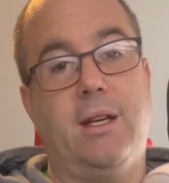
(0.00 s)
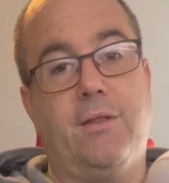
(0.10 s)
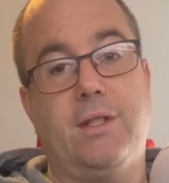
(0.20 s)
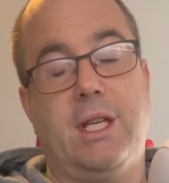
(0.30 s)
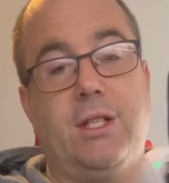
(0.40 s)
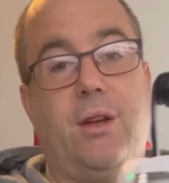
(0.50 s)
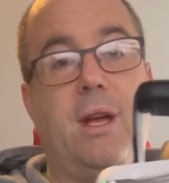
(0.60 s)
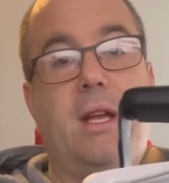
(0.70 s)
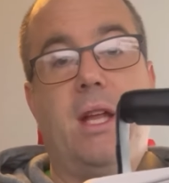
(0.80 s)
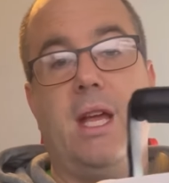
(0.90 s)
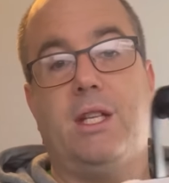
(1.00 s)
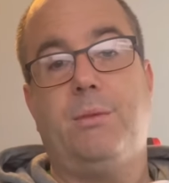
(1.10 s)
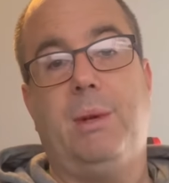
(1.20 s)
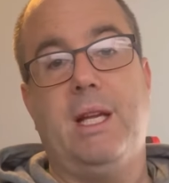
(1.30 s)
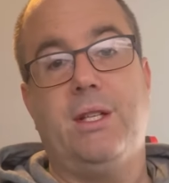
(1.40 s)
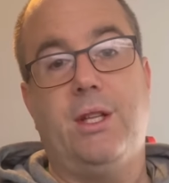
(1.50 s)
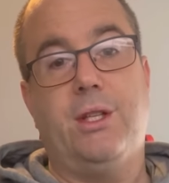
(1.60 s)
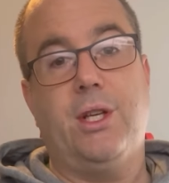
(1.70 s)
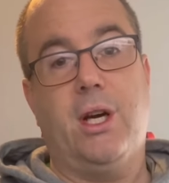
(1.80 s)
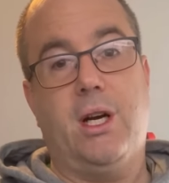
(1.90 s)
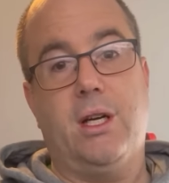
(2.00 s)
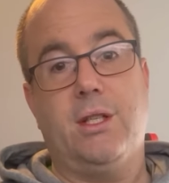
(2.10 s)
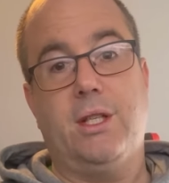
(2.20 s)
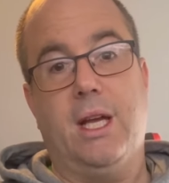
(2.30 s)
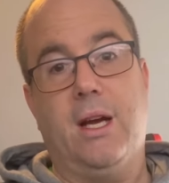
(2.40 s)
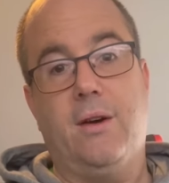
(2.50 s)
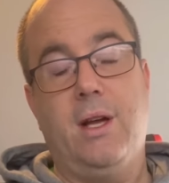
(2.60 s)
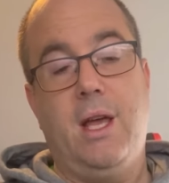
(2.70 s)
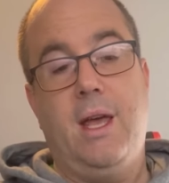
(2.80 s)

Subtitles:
obviously, so it splits the charge now.